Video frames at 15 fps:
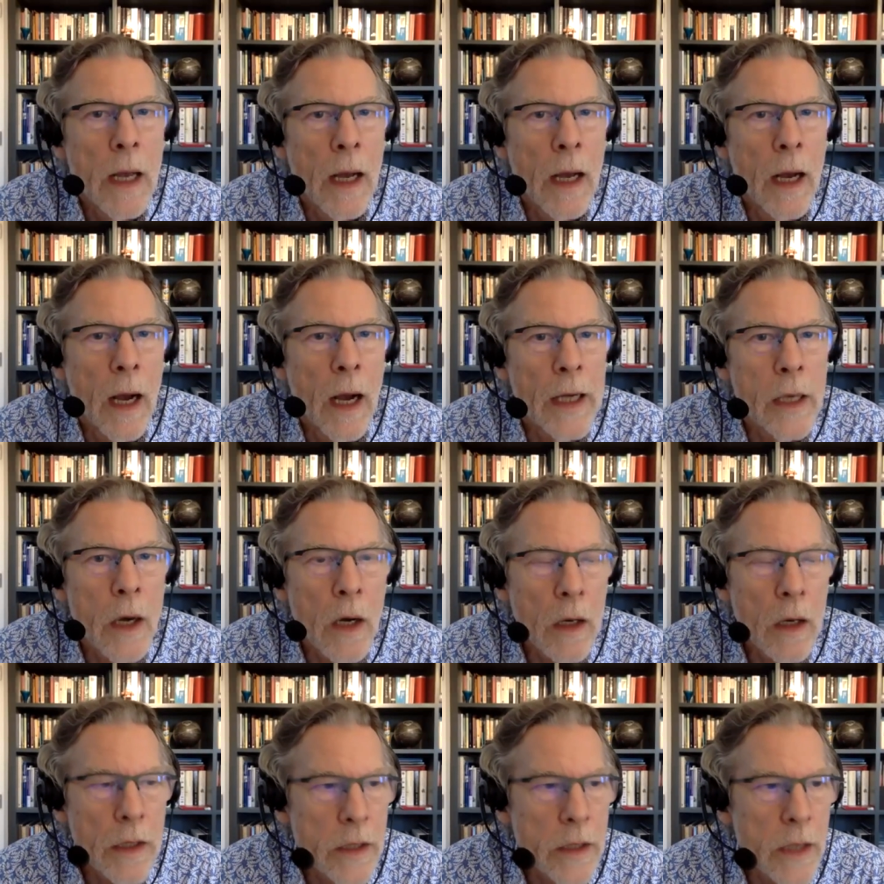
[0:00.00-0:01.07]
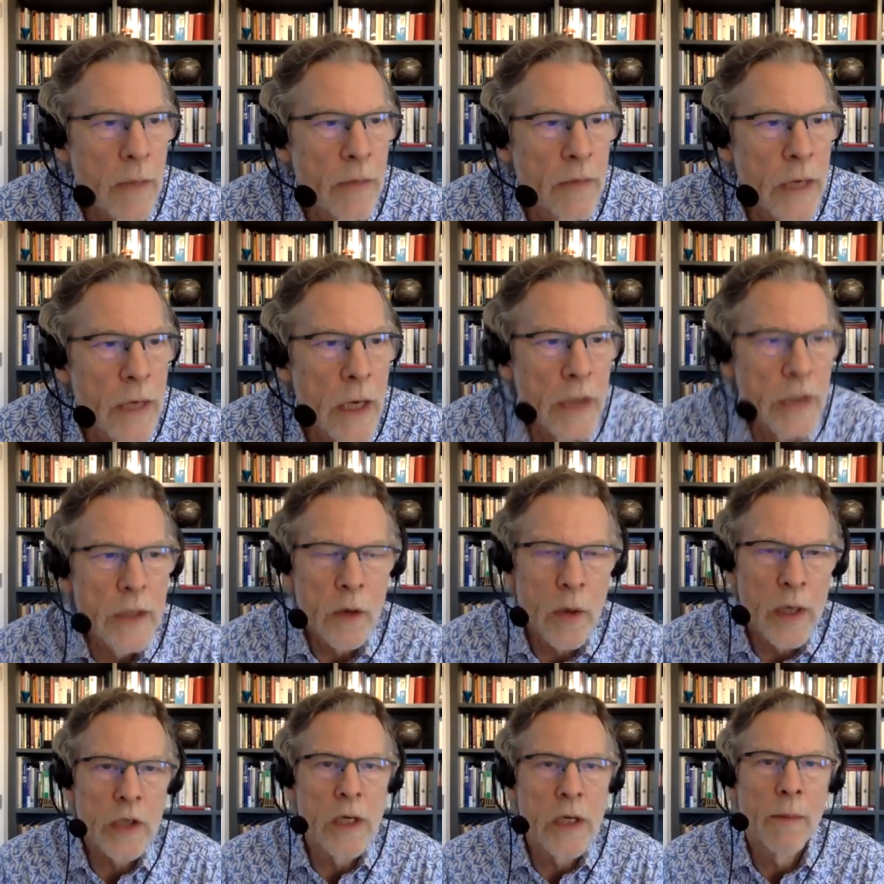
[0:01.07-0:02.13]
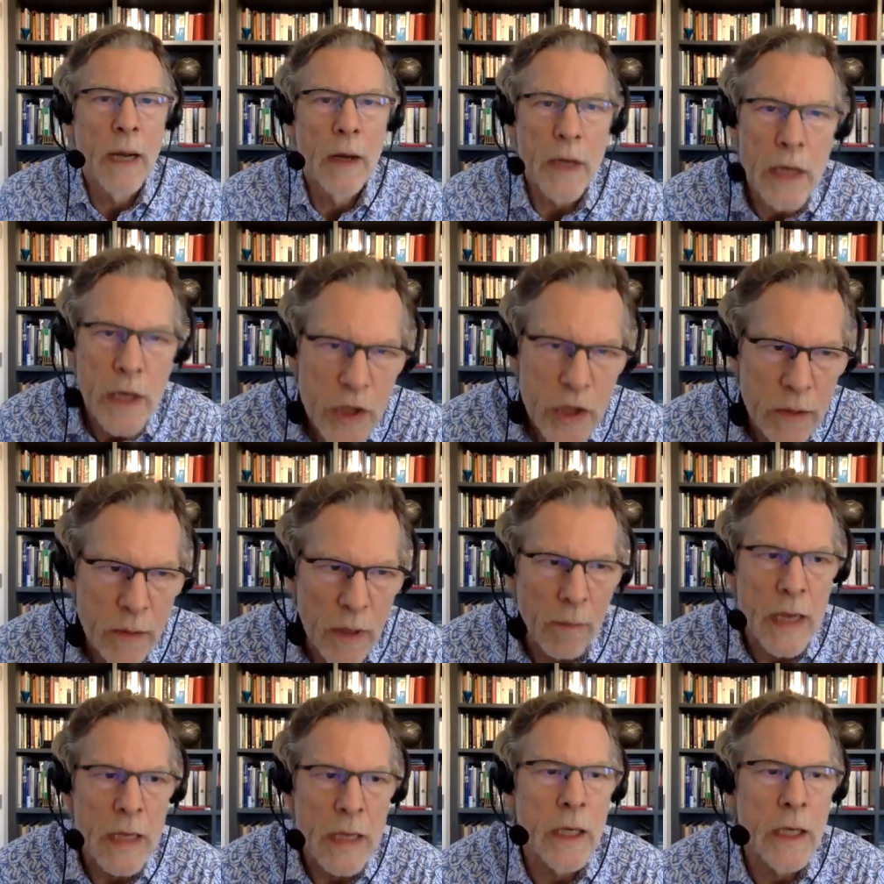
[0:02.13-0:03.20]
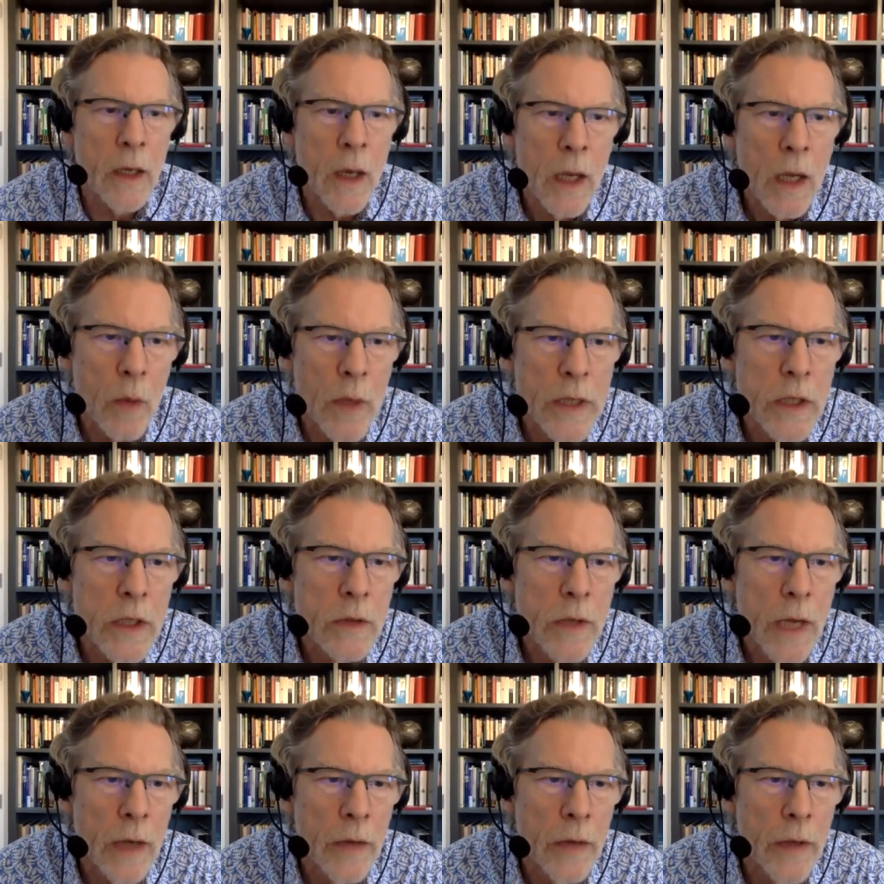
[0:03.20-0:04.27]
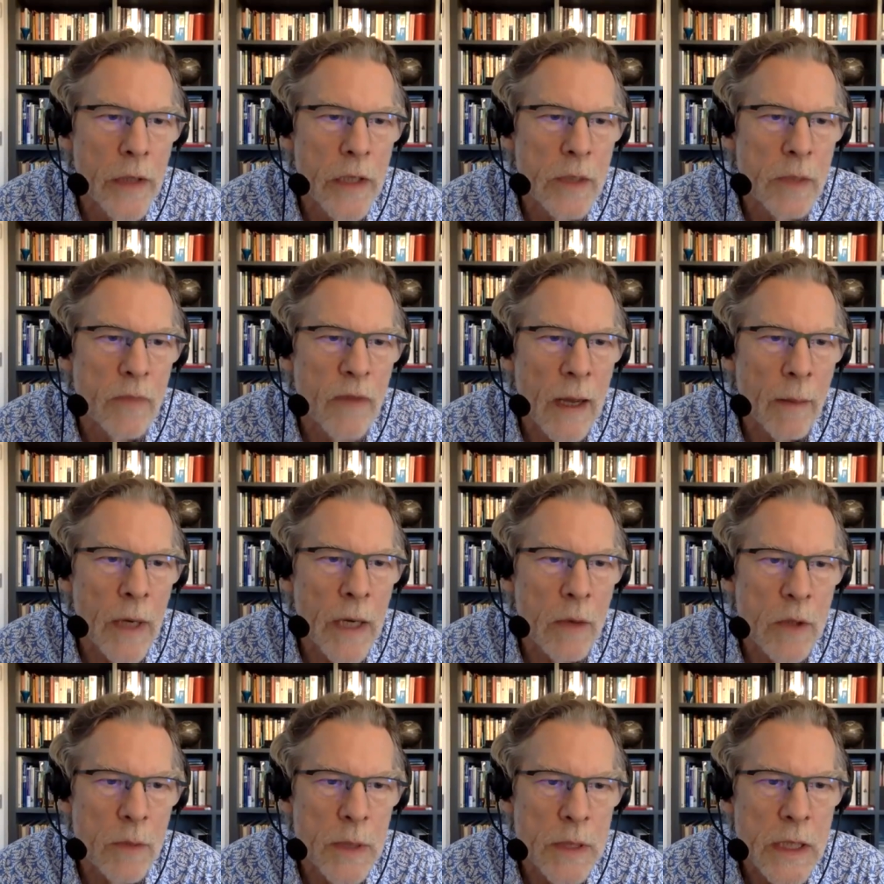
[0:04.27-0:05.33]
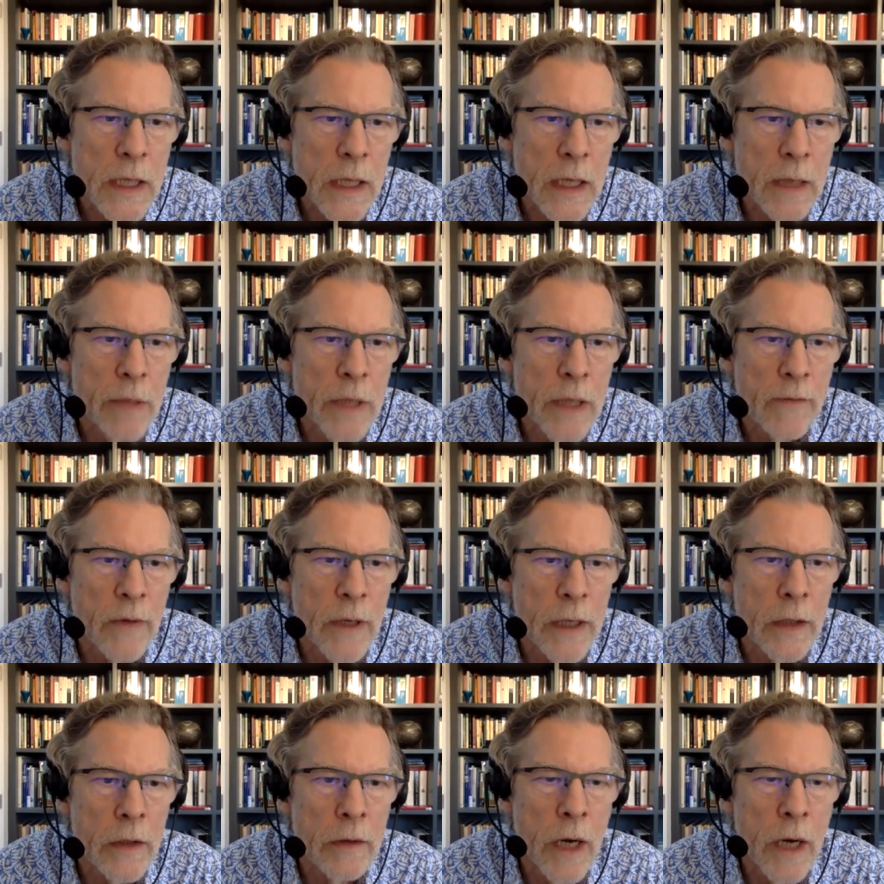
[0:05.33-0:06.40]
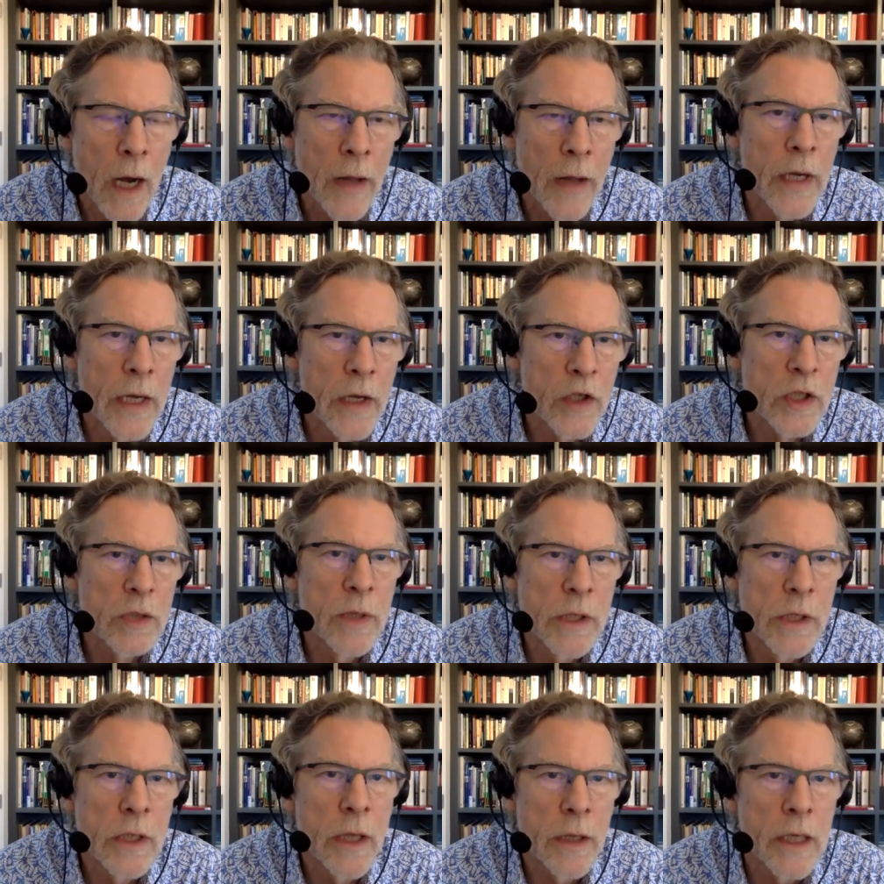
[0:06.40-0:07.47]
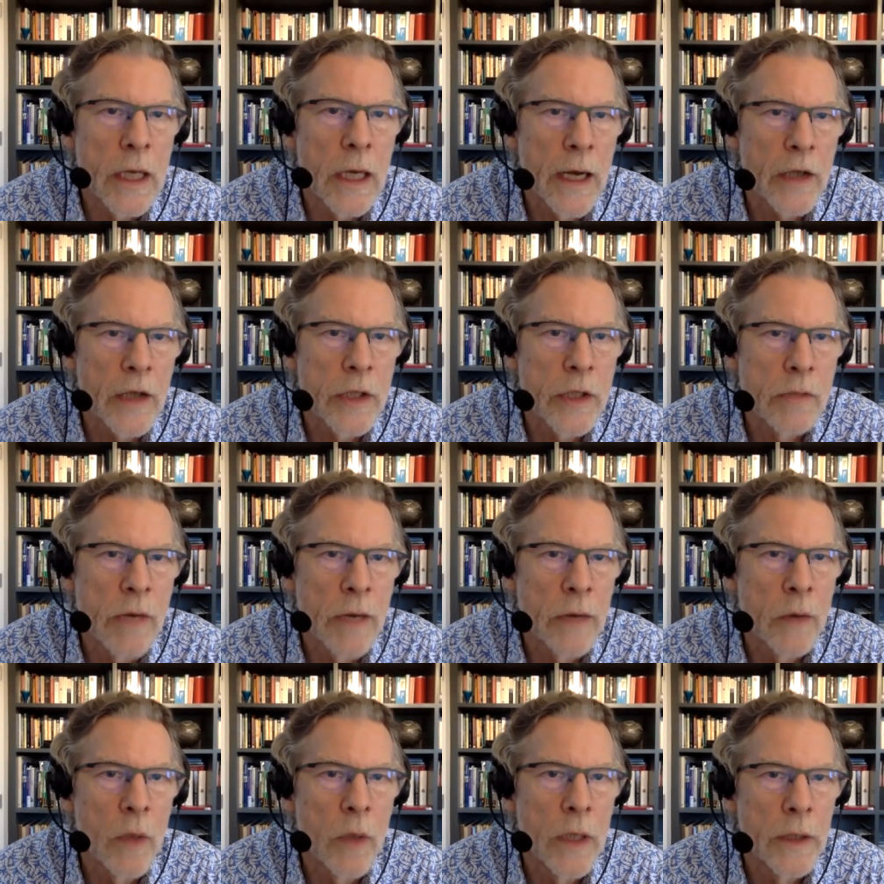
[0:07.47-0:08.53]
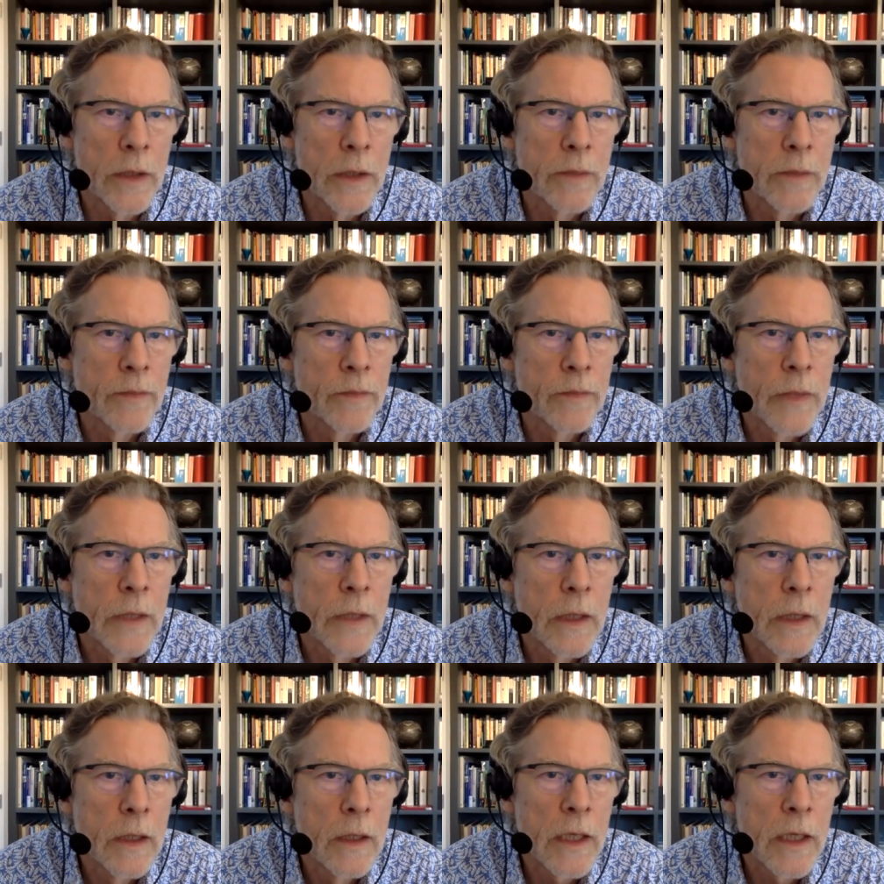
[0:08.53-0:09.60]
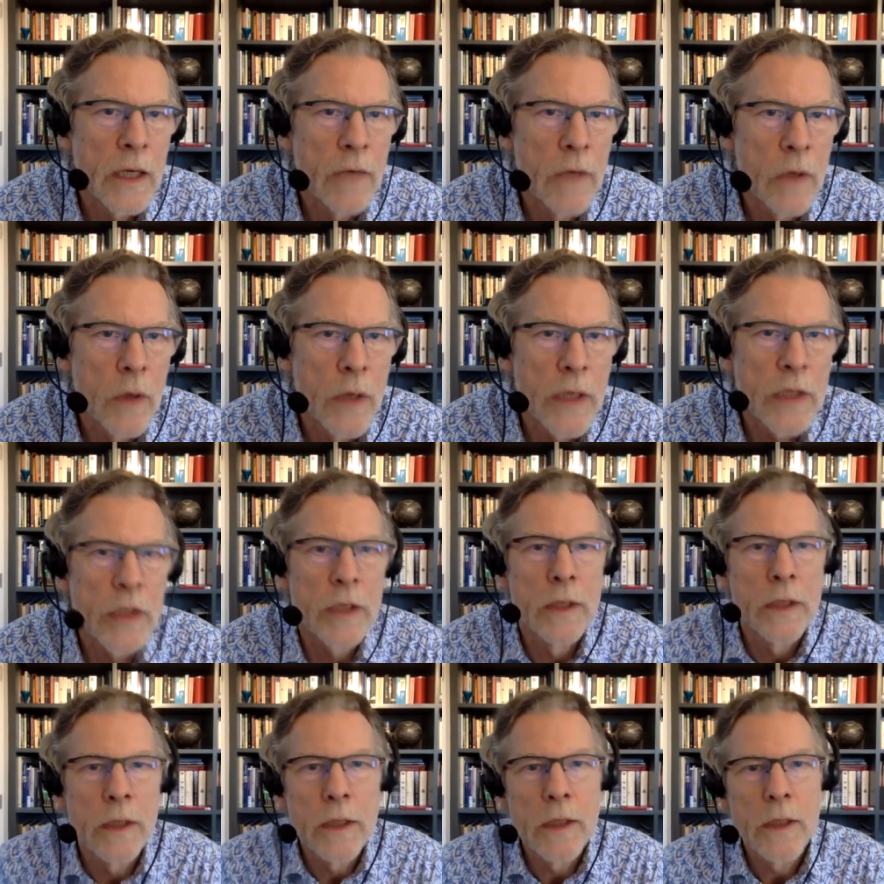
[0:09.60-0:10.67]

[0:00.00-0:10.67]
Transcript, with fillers: Uh, I can't, I'm afraid, answer the question about instrument making. We do know that this family was particularly prolific, and there are other instruments in other collections around the world. Thank you for your question.